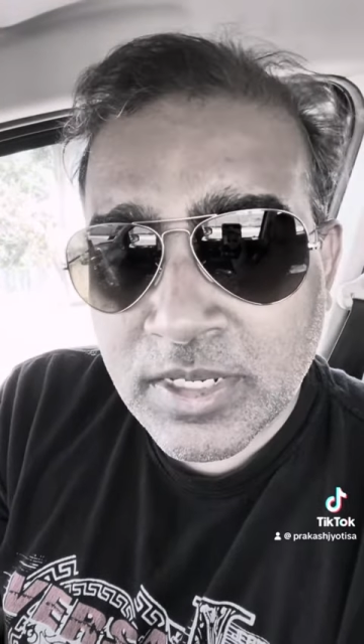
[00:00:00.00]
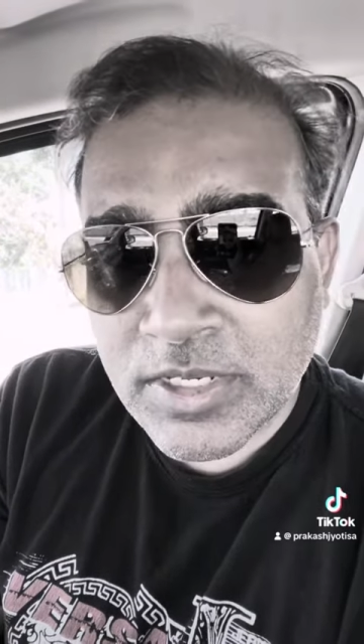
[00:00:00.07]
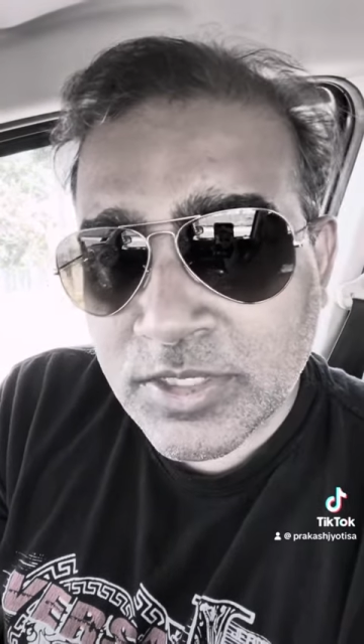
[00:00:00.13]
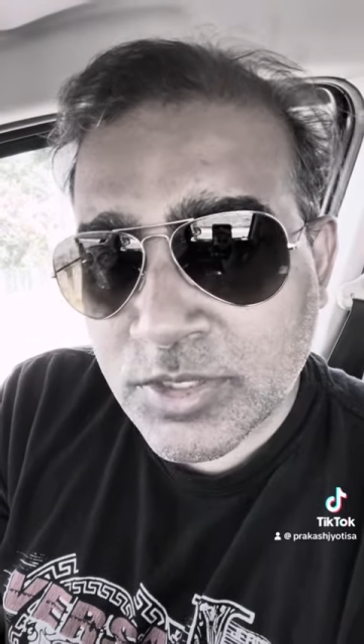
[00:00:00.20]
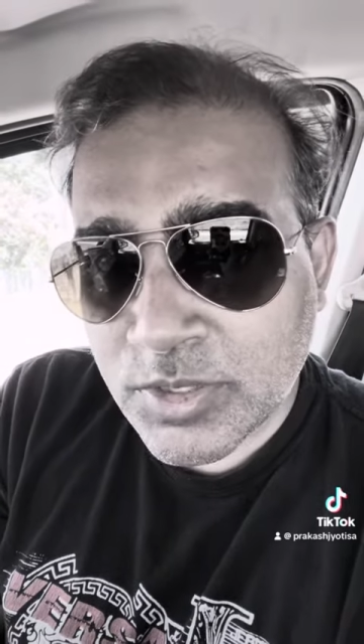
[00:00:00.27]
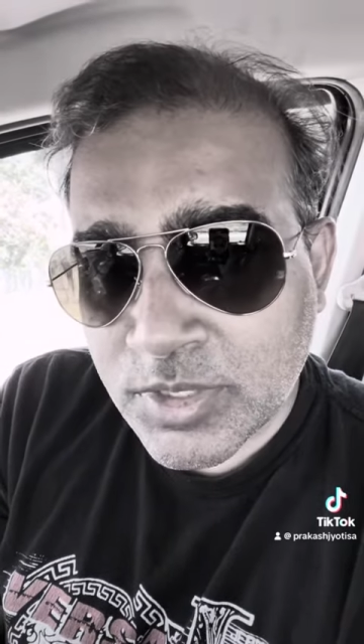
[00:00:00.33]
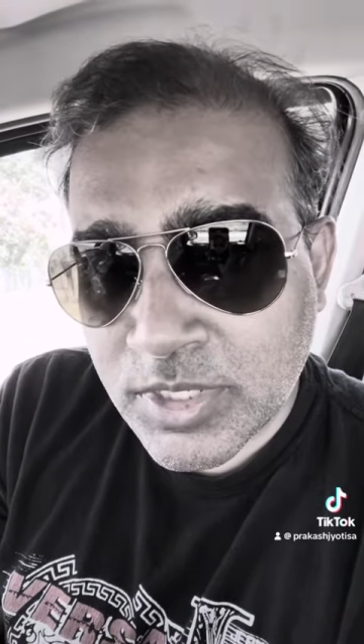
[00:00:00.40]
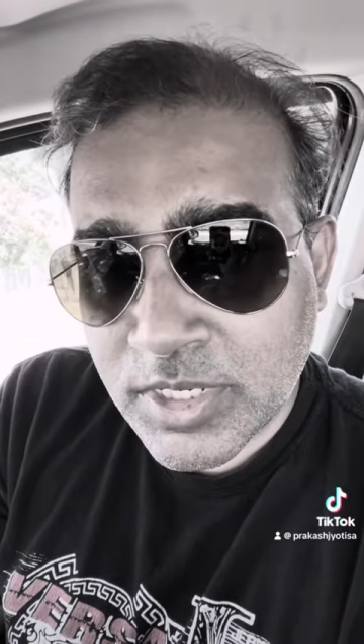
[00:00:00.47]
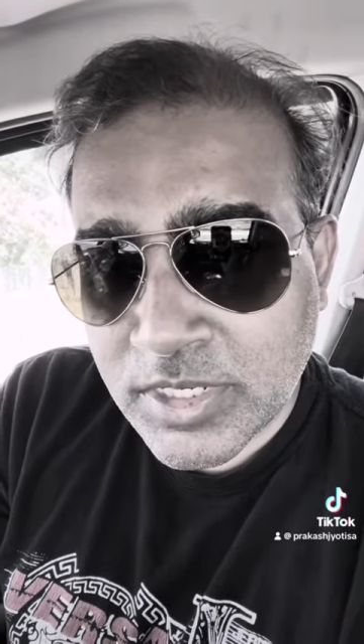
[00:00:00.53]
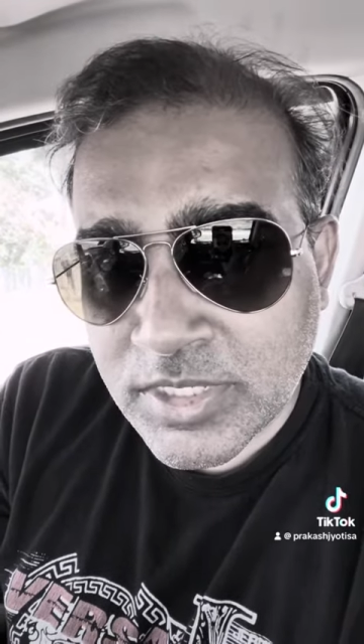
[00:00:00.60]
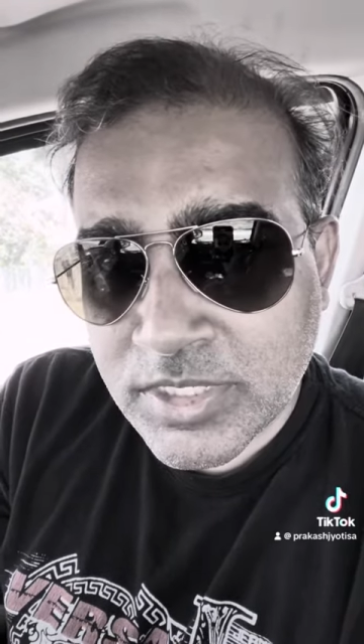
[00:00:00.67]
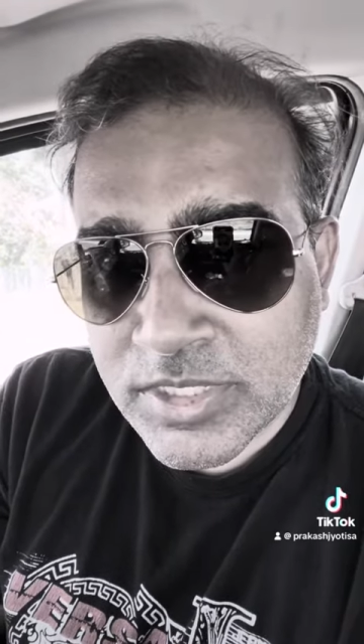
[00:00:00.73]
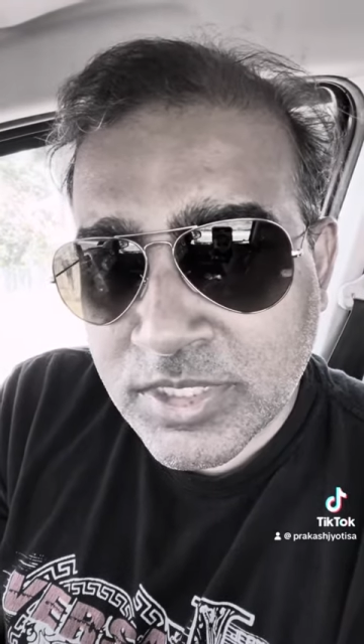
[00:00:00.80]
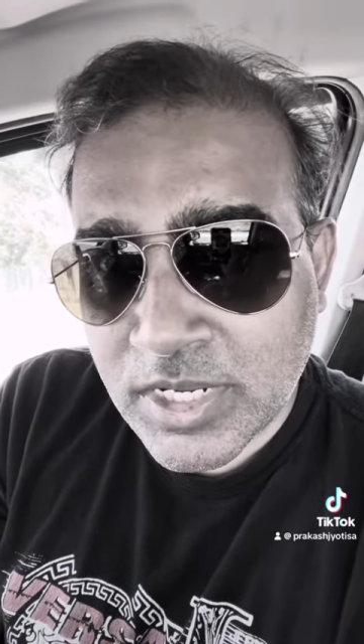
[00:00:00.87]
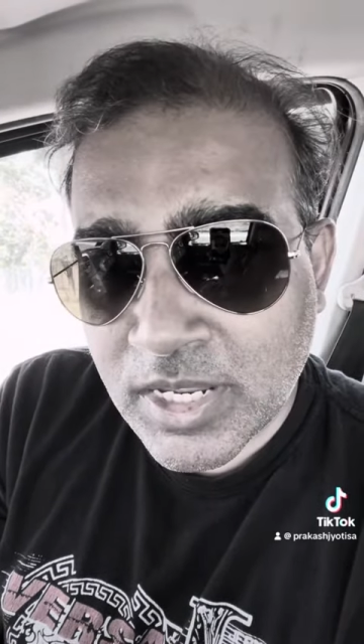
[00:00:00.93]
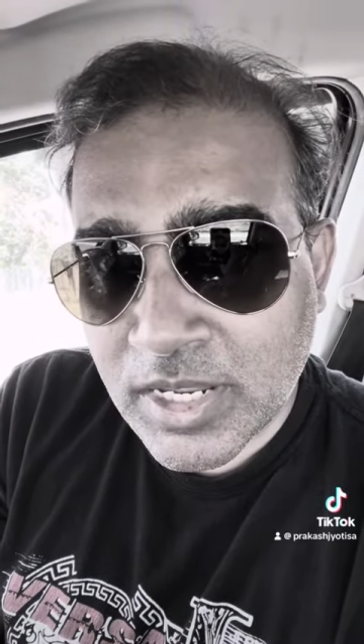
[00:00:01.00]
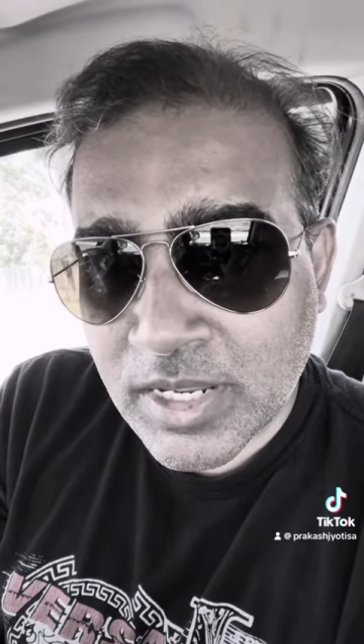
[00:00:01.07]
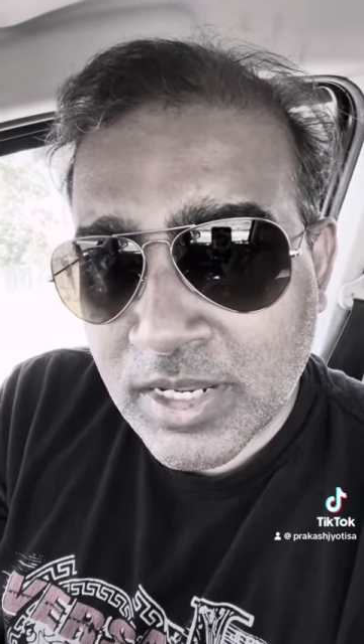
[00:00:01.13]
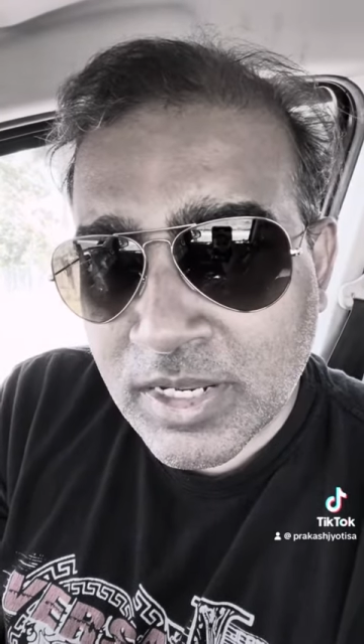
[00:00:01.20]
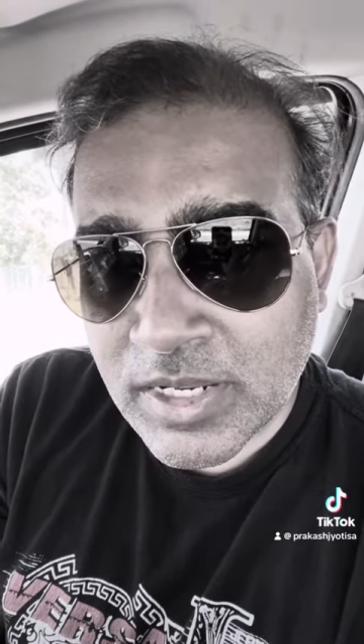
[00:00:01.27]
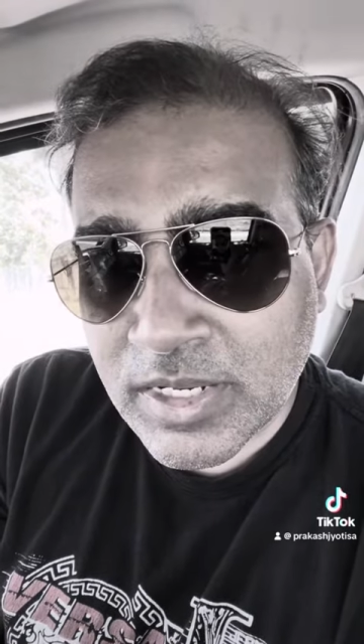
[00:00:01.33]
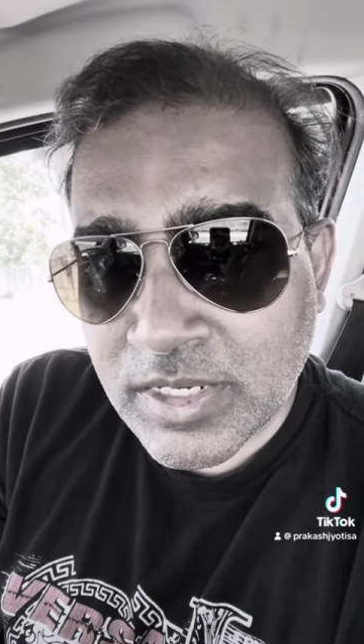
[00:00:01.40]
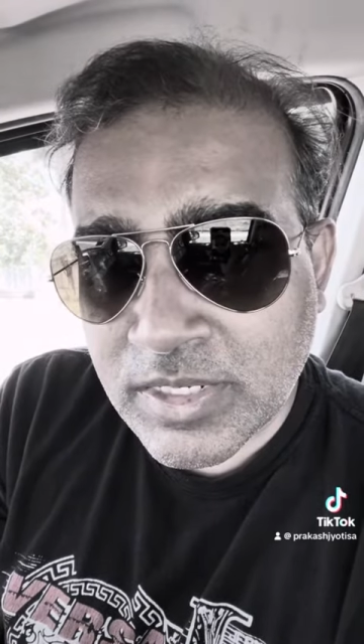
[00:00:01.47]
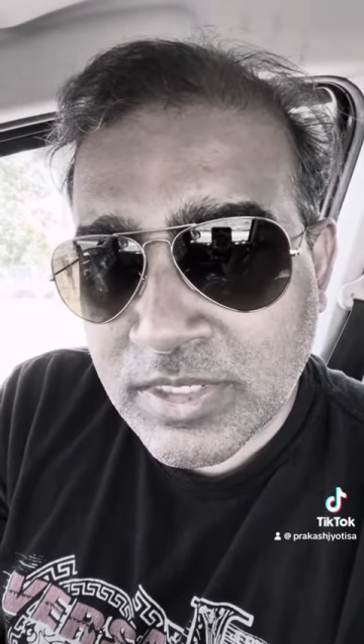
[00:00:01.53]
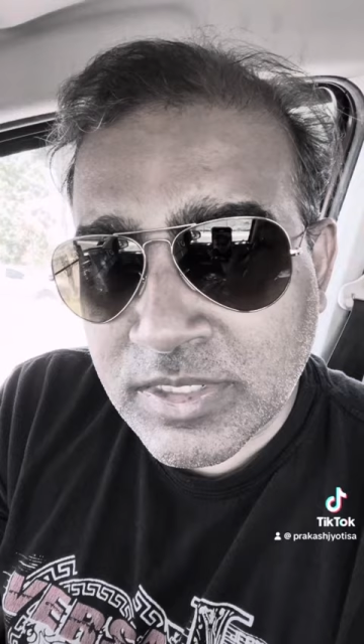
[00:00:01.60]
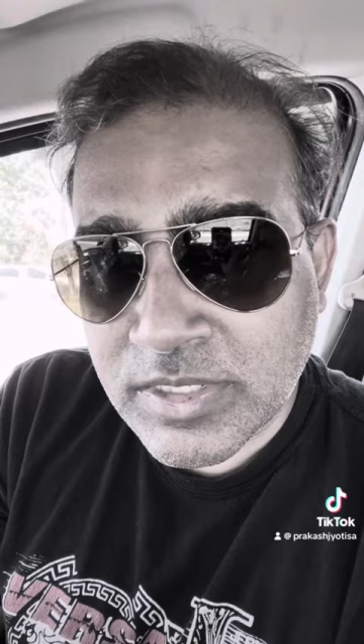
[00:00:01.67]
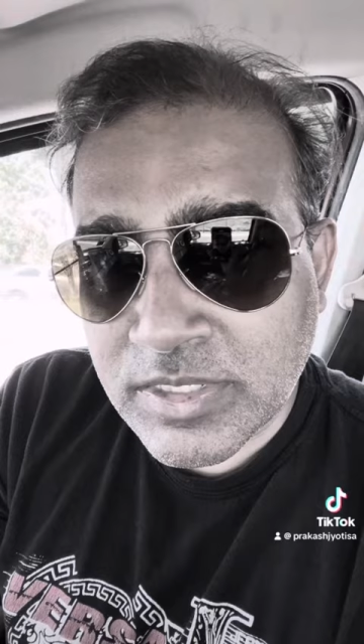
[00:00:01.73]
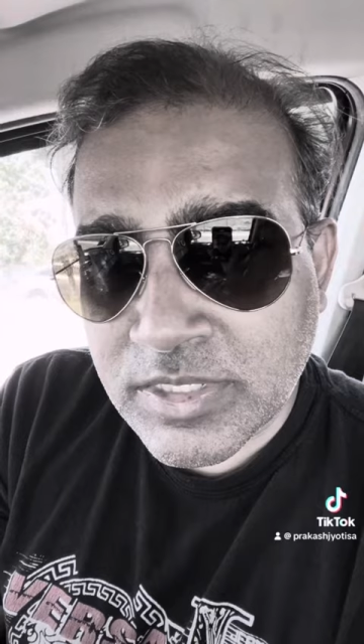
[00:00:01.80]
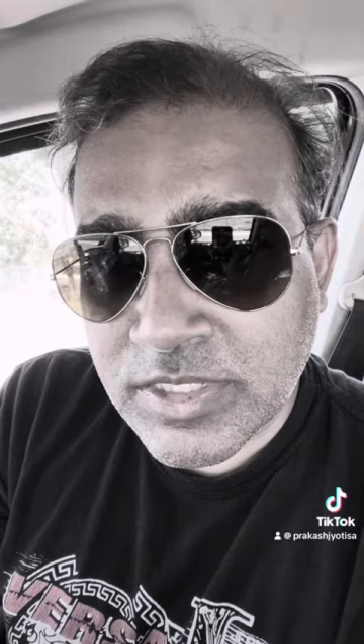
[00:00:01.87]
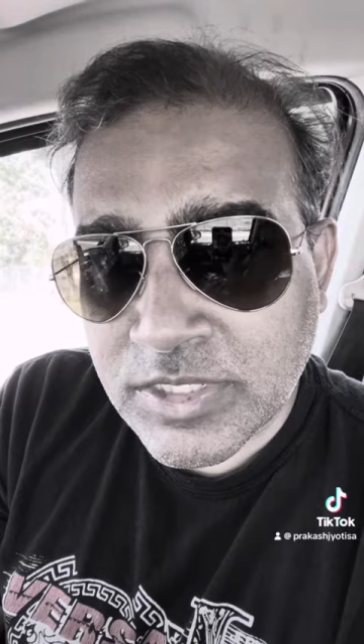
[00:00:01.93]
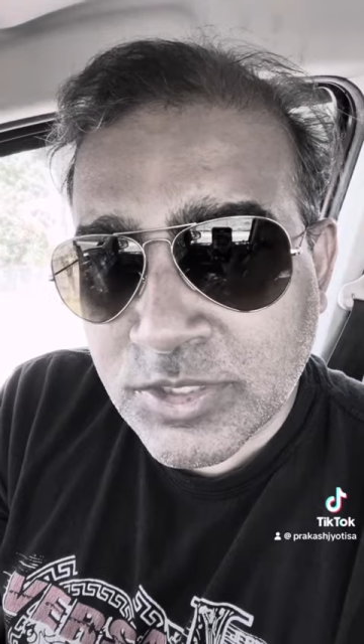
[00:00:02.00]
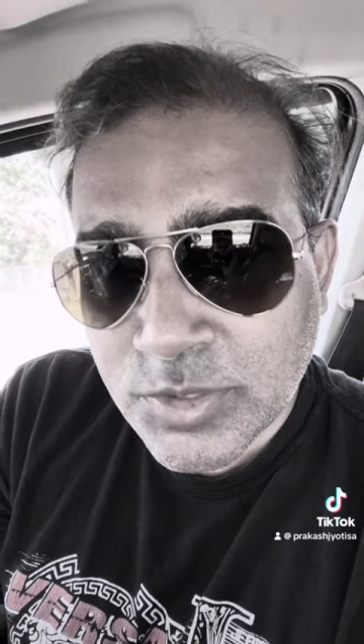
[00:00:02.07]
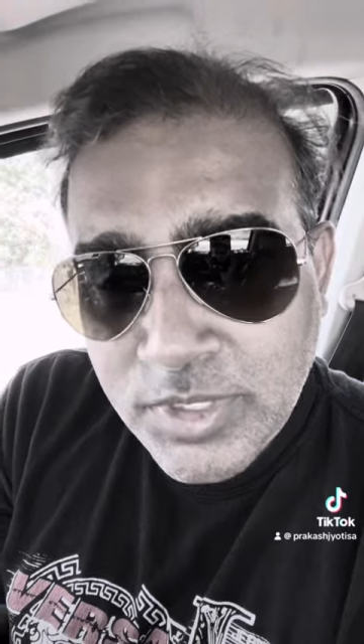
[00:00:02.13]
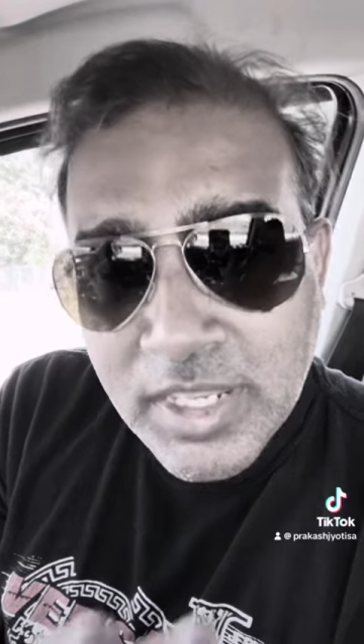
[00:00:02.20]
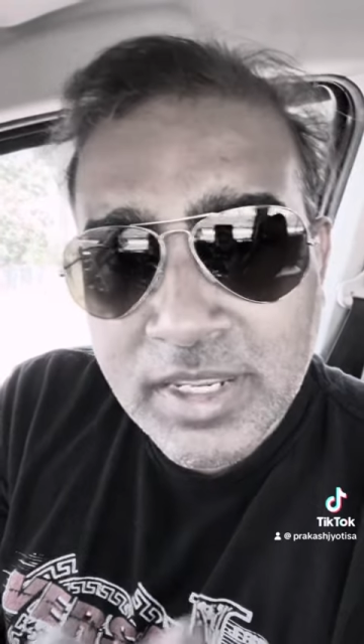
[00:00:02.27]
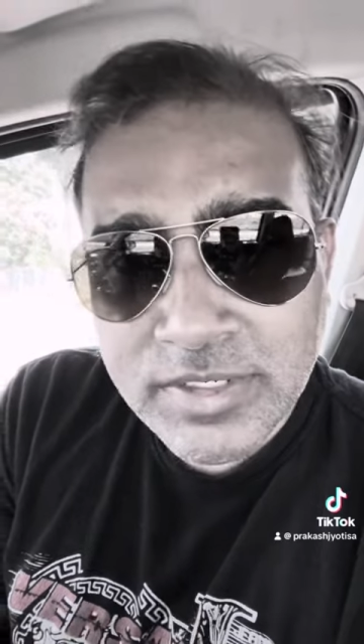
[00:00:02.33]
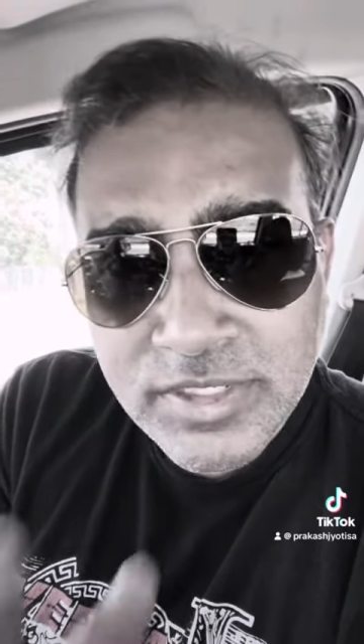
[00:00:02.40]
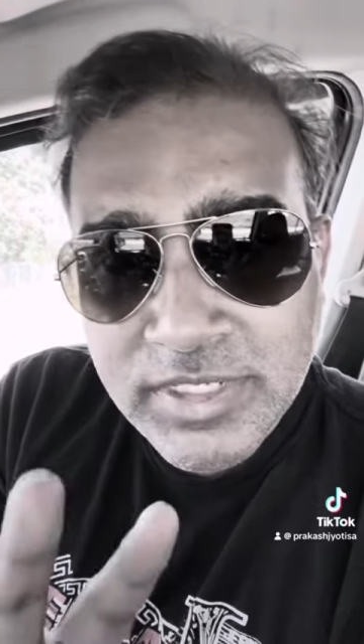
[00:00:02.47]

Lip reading: So it's those